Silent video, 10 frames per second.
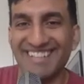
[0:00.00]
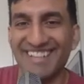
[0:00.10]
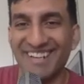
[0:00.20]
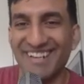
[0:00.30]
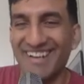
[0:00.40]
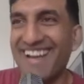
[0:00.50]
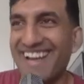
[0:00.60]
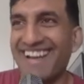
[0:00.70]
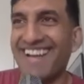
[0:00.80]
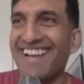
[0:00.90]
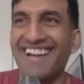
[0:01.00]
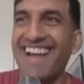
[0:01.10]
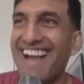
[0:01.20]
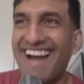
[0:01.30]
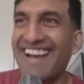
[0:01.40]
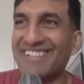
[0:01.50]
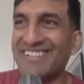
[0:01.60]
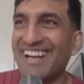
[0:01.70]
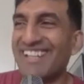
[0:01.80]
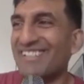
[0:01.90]
So I do
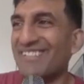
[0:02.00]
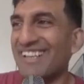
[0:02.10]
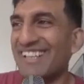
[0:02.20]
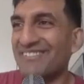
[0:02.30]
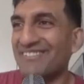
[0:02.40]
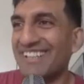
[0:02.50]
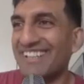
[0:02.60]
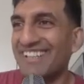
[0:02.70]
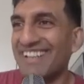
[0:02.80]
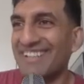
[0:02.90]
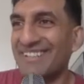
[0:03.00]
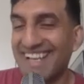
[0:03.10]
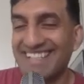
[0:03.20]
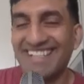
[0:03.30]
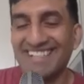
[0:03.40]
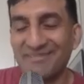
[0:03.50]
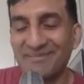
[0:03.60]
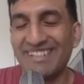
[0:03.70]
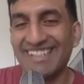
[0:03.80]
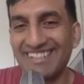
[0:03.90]
not do well in winter, and you guys get some
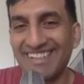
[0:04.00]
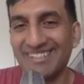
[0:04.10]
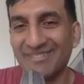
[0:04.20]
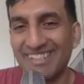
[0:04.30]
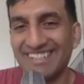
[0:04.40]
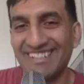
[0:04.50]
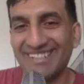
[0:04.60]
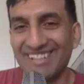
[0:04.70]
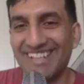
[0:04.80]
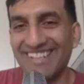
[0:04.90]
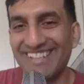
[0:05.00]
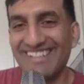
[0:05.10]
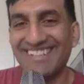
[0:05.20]
pretty crazy winters out there, right?